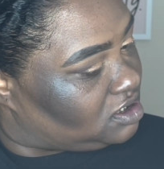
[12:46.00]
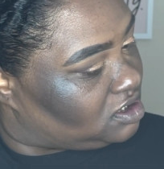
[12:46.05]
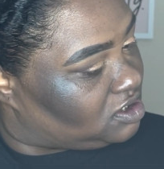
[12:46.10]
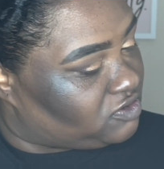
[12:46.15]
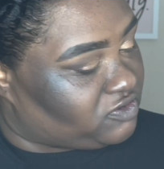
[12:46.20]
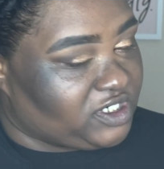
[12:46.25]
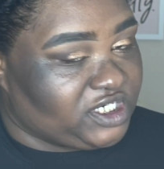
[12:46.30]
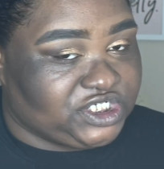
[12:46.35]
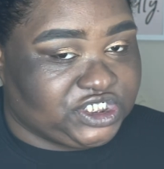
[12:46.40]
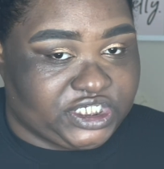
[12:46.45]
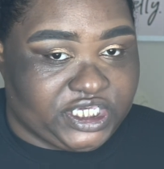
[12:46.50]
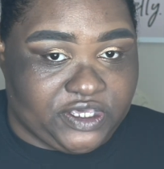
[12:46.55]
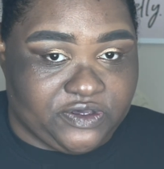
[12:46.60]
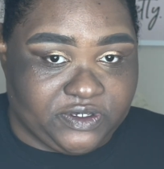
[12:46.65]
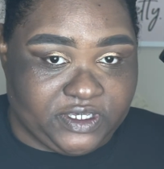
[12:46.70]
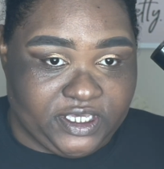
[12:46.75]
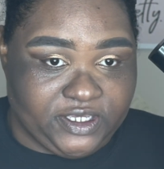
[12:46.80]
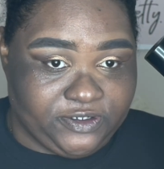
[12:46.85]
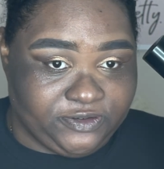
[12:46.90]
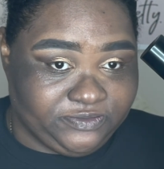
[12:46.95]
Rich
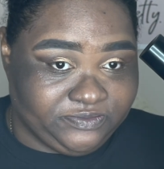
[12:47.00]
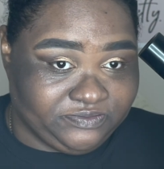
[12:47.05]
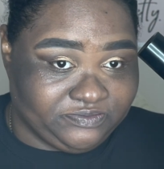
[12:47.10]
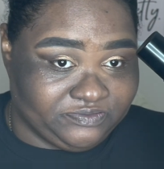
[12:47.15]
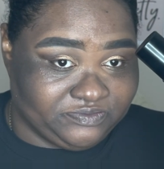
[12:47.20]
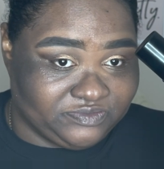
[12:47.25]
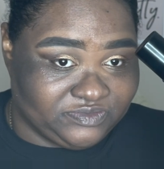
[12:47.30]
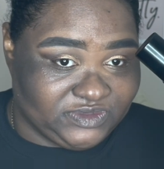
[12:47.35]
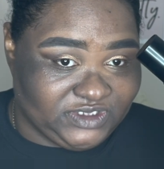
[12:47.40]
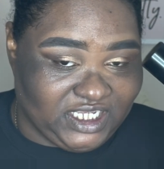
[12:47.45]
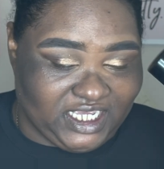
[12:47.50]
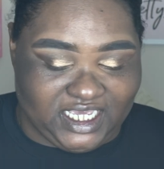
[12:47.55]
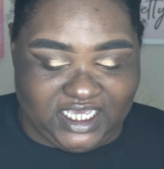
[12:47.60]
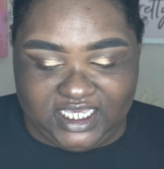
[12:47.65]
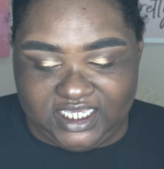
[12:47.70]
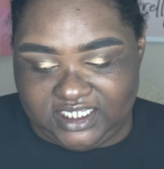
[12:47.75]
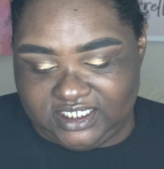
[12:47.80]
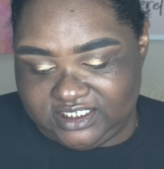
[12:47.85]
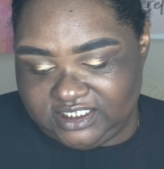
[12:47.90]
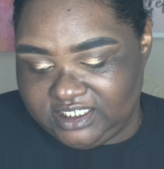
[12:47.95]
Cocoa,
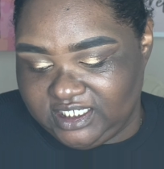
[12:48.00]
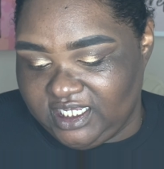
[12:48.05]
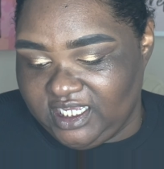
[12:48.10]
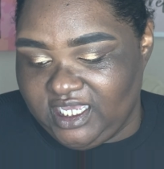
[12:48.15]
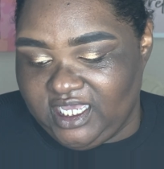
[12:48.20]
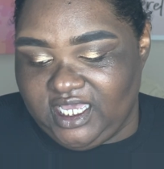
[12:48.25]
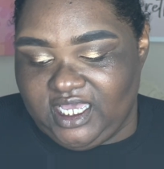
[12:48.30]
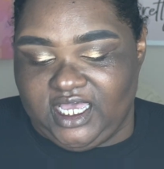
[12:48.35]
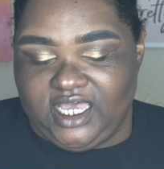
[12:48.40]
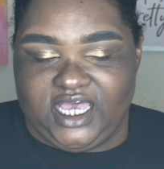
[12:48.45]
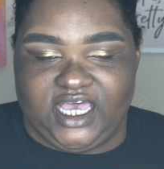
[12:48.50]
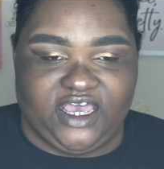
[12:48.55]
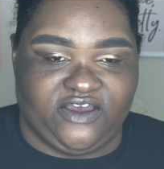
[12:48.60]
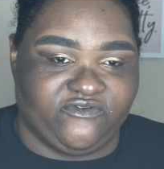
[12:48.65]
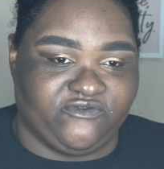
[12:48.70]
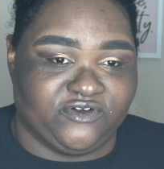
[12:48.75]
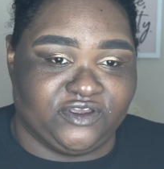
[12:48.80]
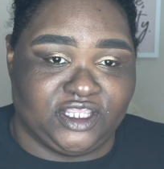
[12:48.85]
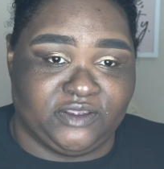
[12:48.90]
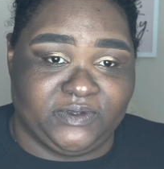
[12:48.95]
and I've
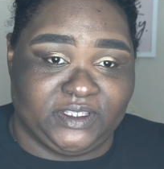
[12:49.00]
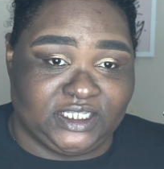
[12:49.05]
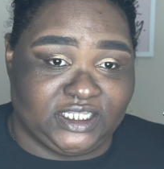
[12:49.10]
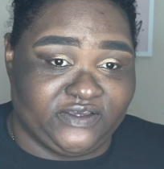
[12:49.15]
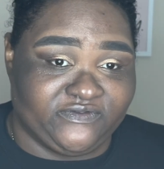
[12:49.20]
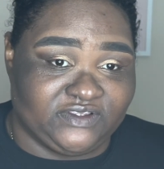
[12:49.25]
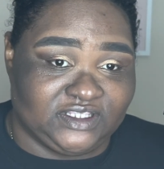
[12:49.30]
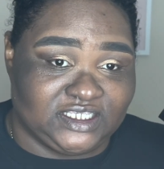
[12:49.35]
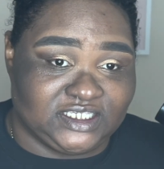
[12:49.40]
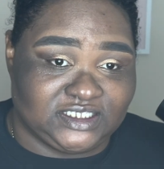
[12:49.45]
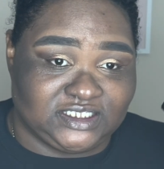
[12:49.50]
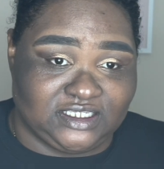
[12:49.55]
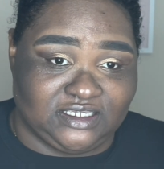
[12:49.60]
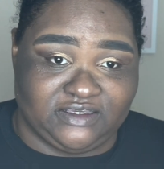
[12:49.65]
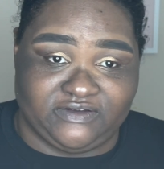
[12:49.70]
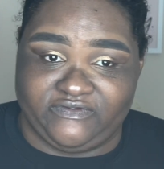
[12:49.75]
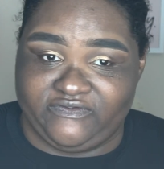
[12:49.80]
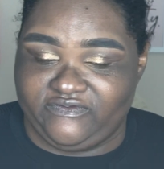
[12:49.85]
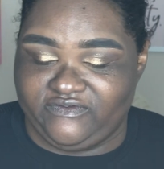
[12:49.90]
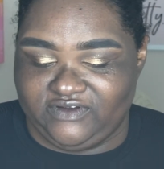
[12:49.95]
really been loving this
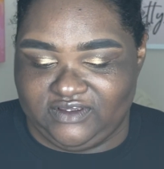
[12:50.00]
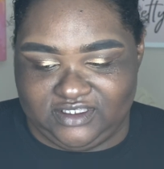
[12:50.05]
stuff.